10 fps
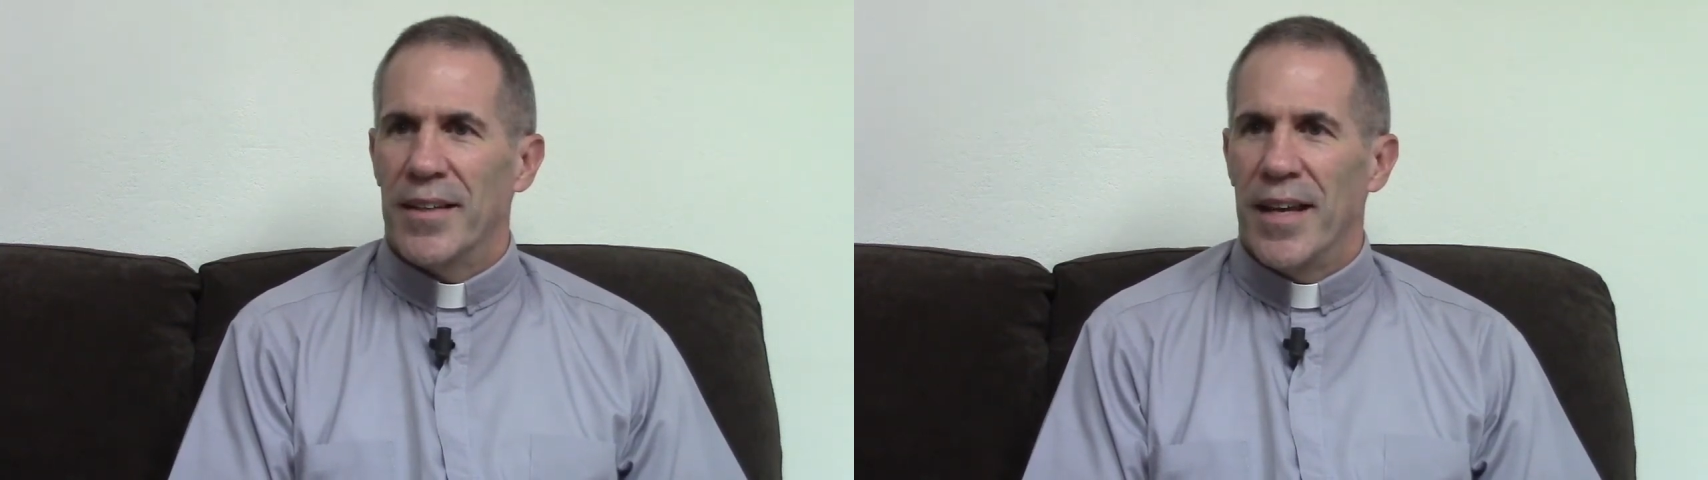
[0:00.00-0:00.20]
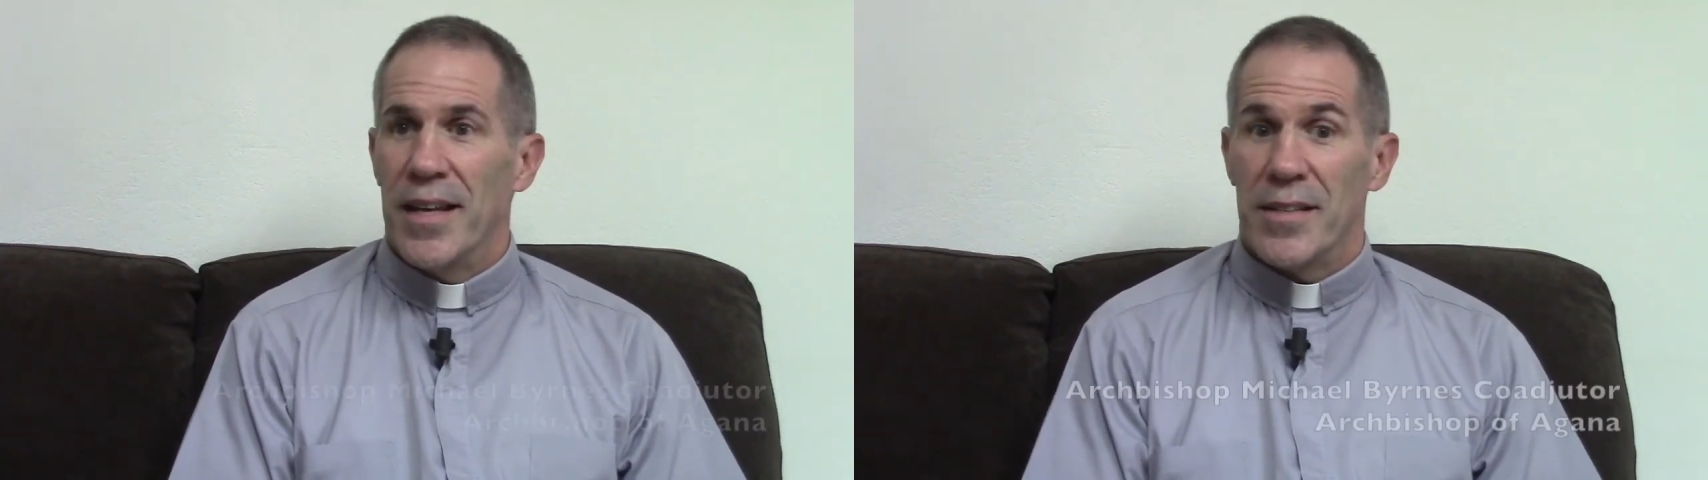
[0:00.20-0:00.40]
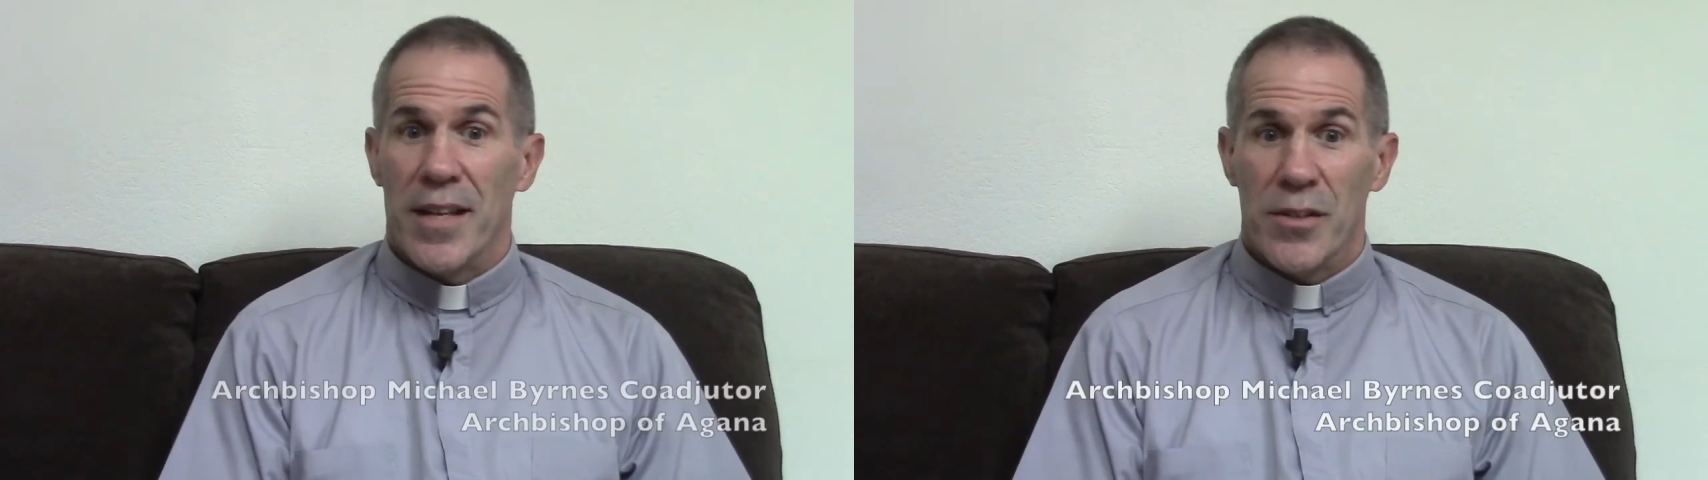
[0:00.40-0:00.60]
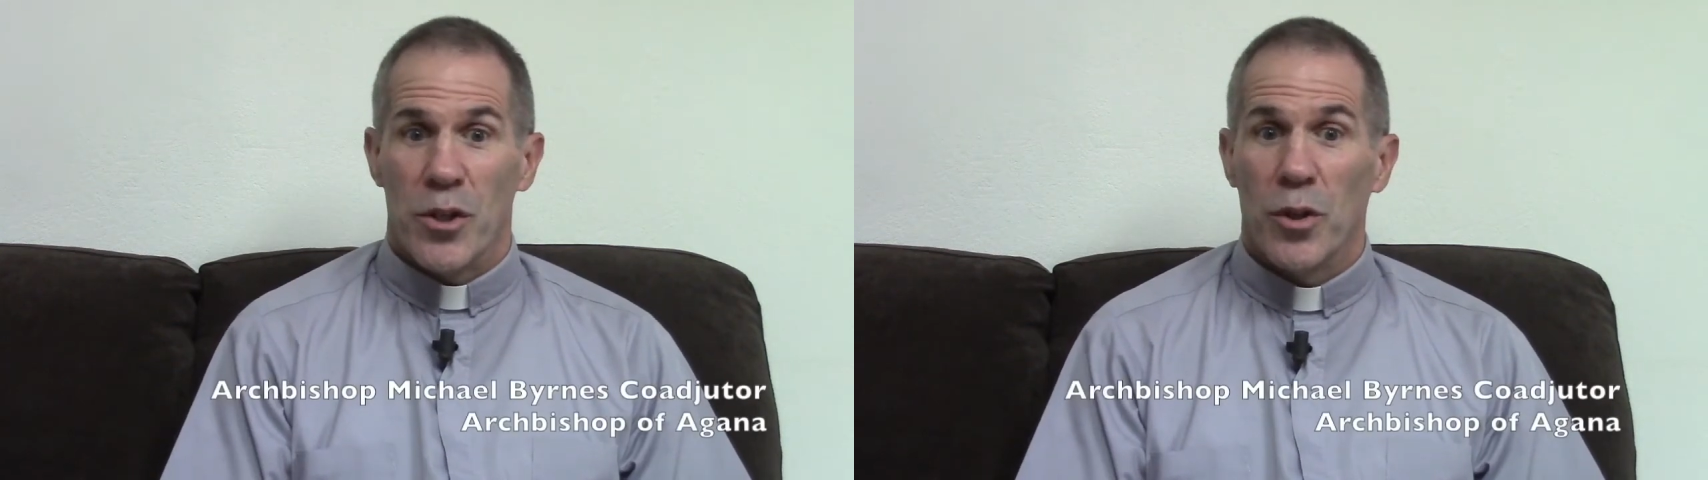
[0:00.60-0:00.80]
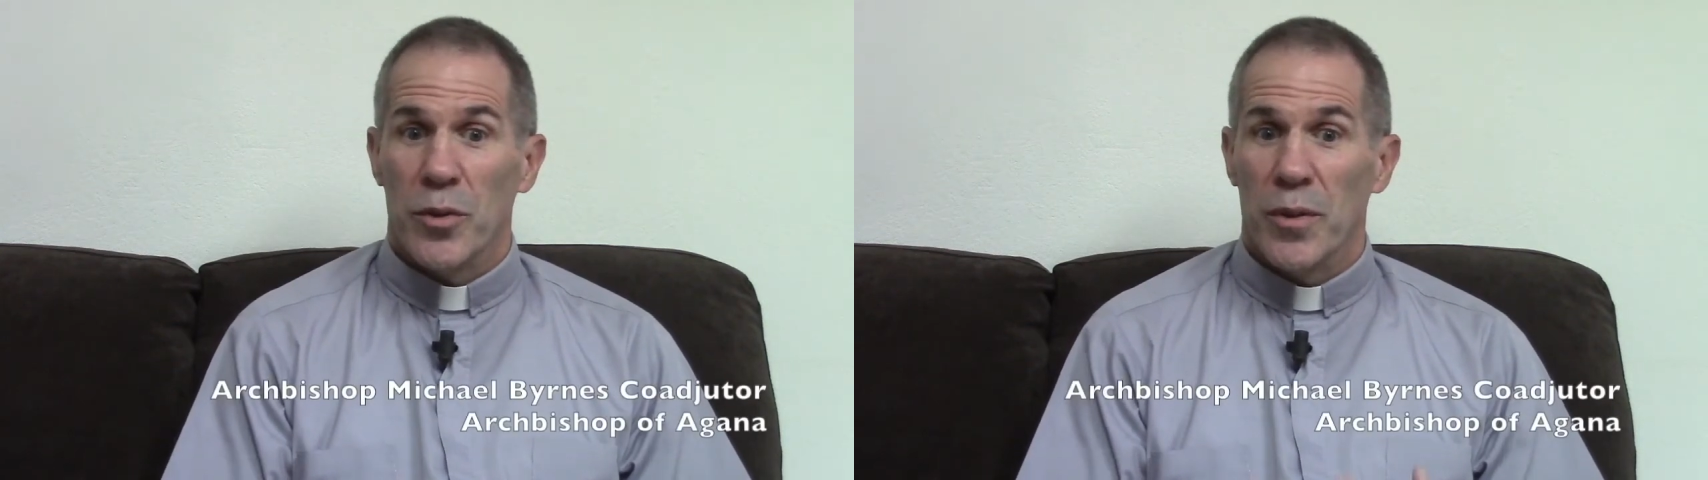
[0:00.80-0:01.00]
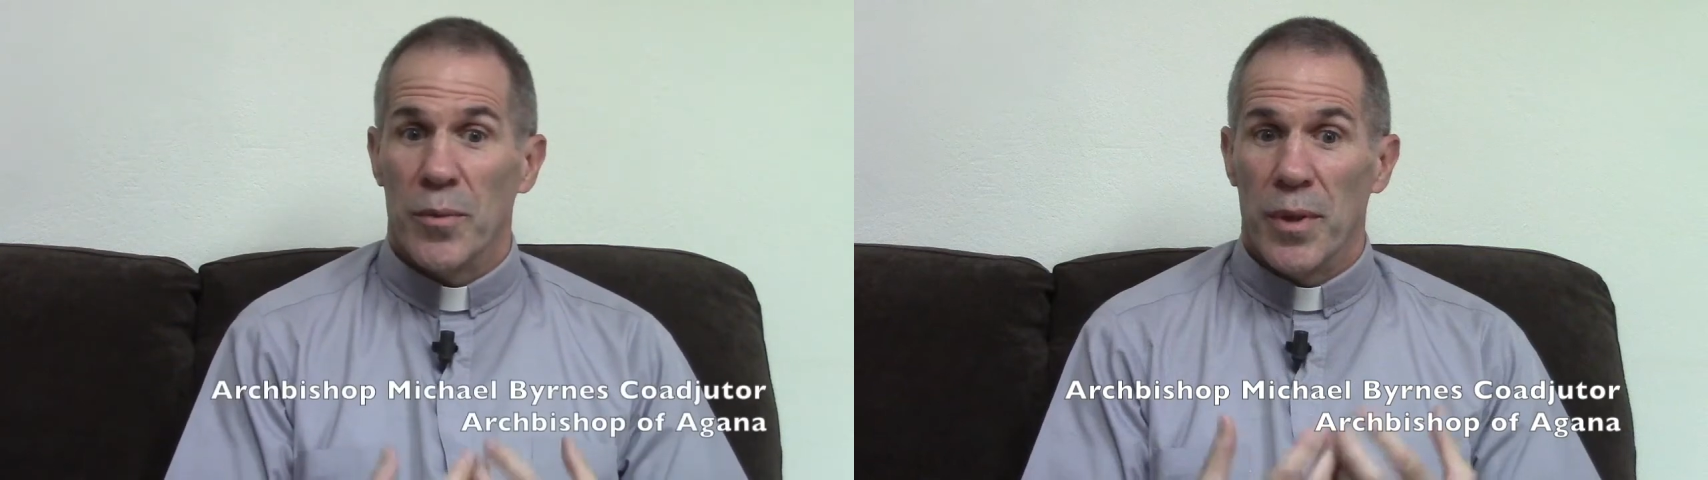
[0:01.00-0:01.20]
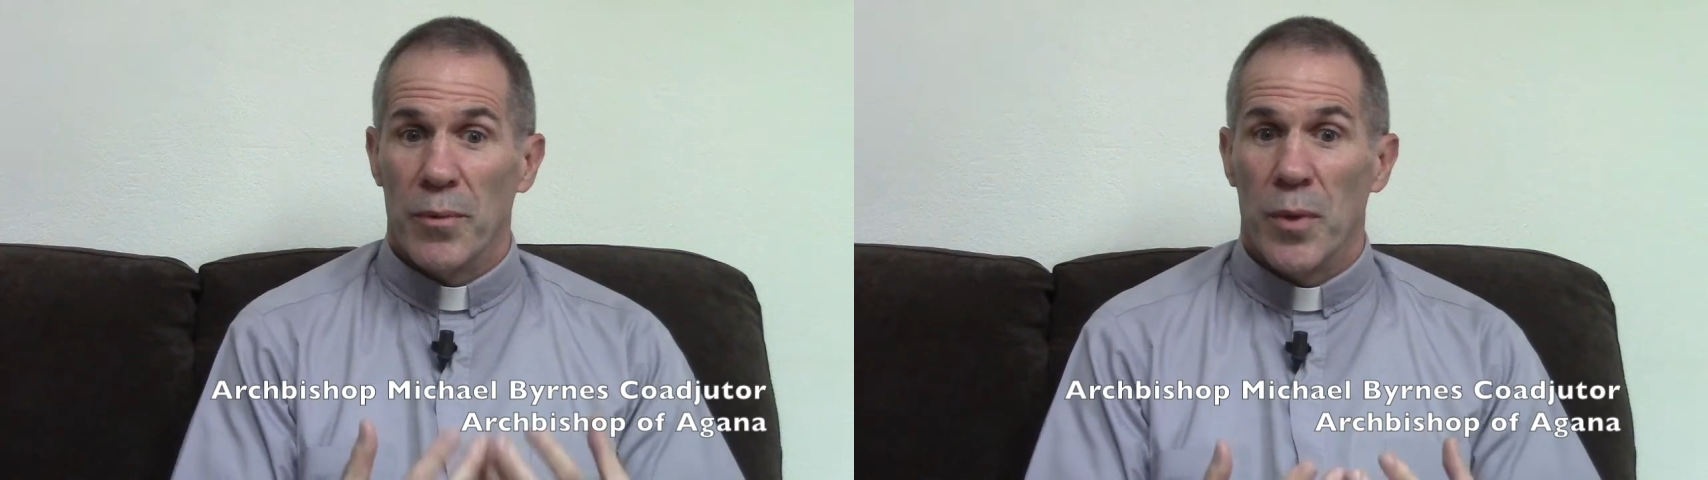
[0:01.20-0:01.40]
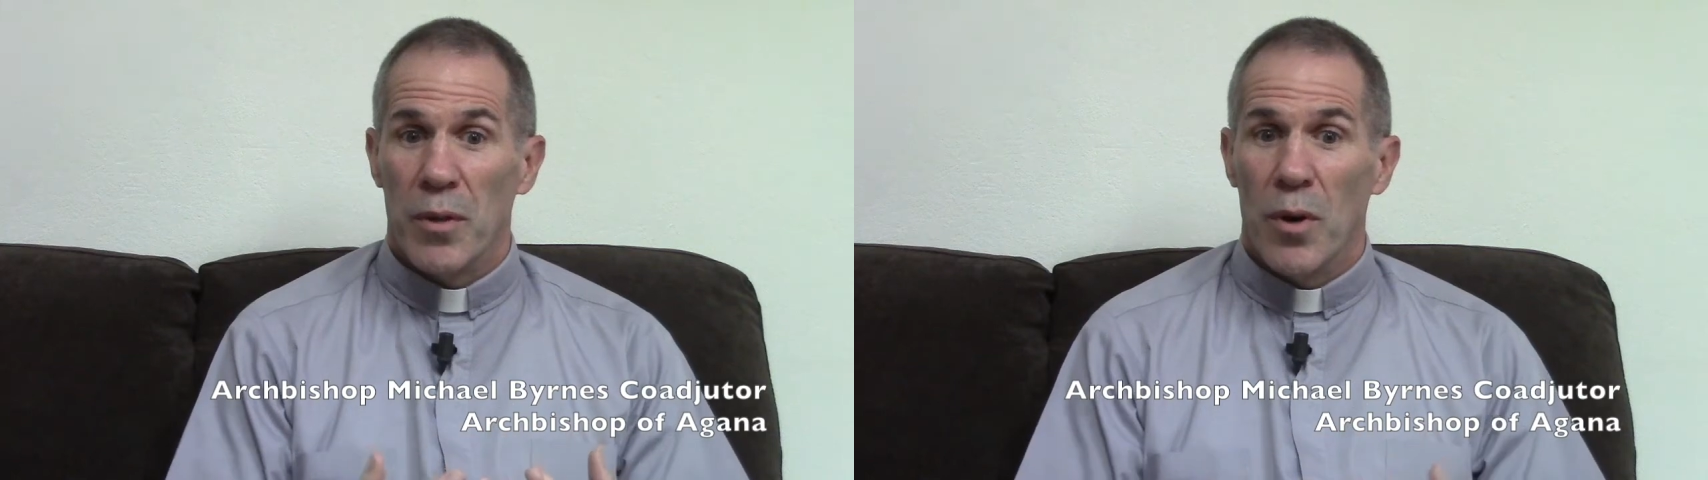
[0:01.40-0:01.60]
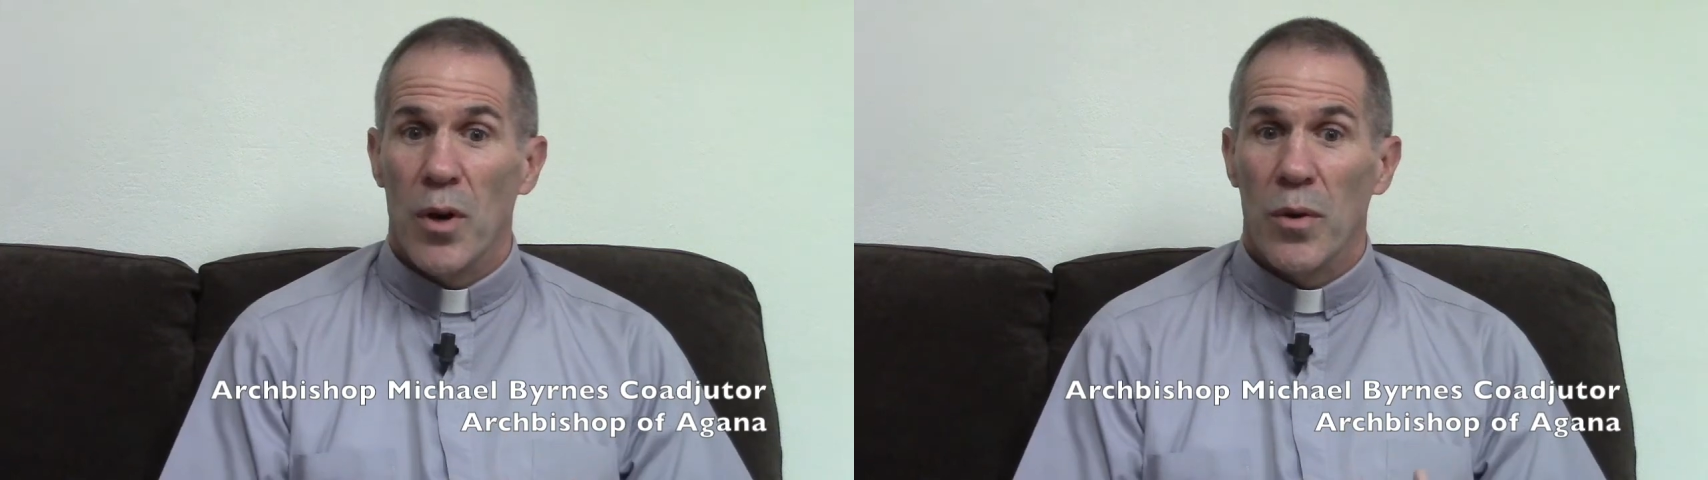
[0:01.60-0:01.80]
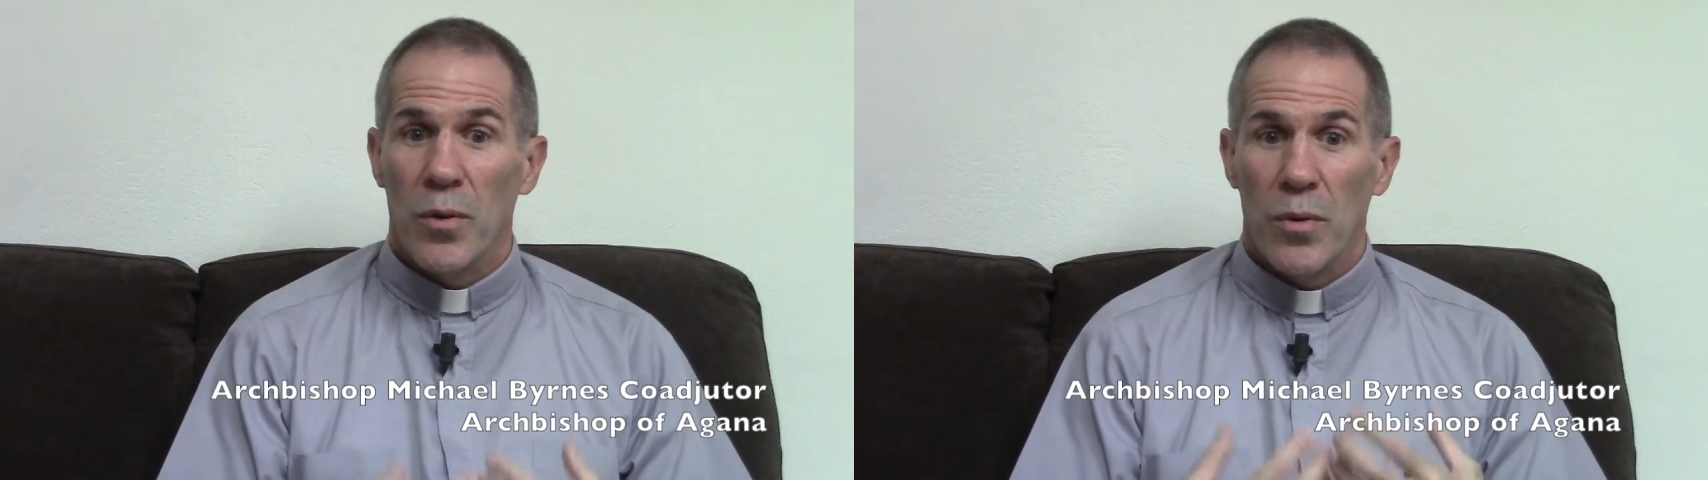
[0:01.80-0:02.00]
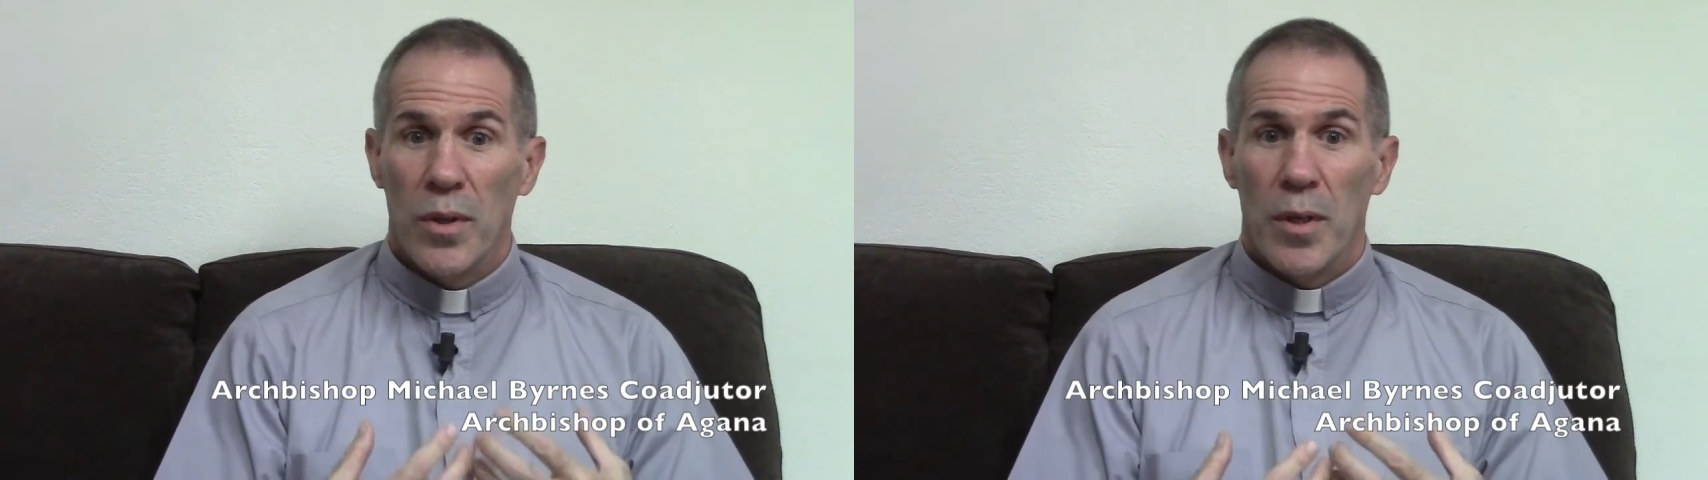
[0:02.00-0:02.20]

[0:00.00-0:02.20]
As children, we grow